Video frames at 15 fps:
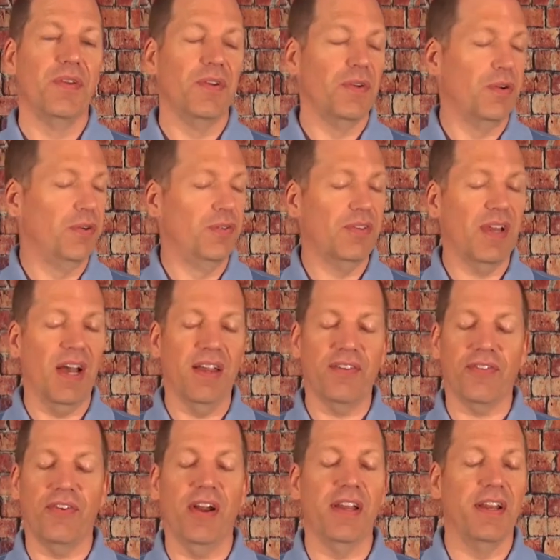who's God's
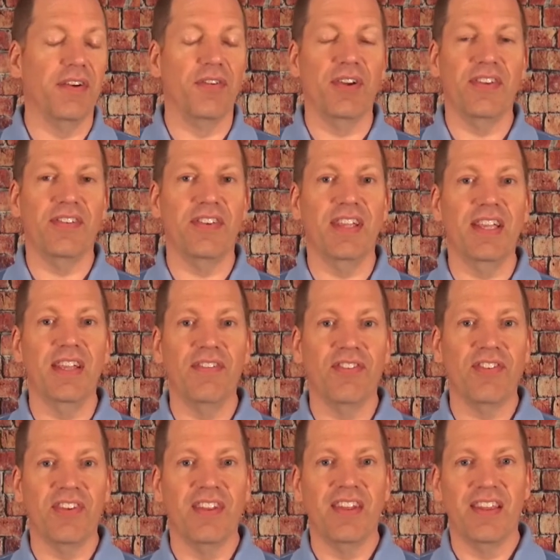friend and
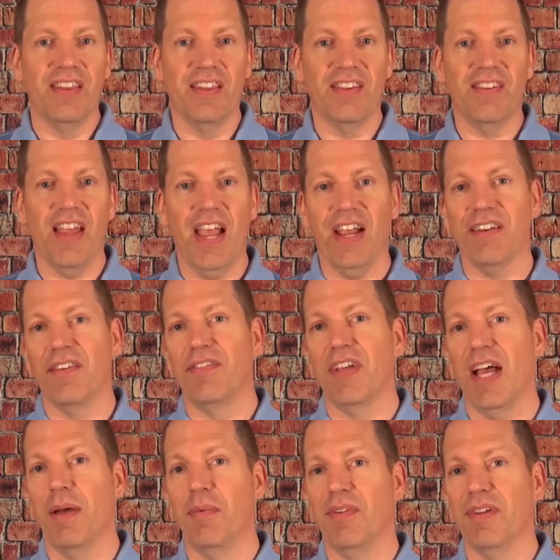receives this active
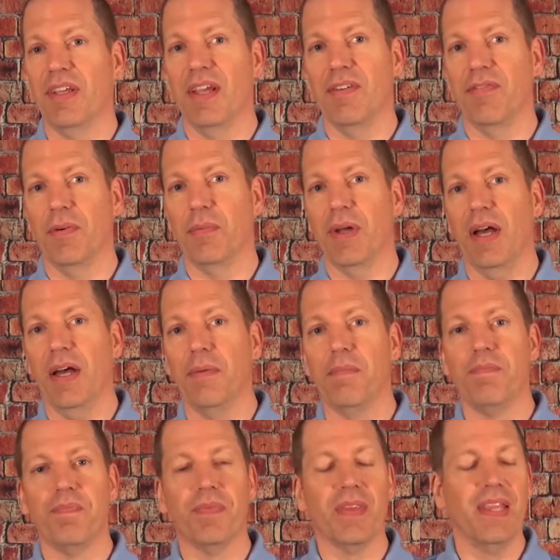time as a gift from God.
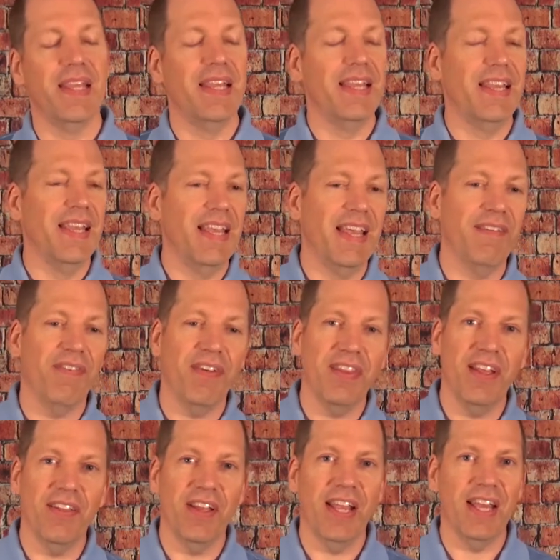If, on
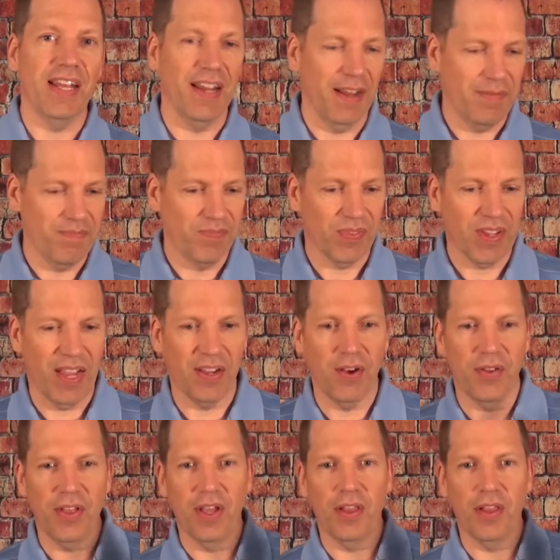the other hand, I go the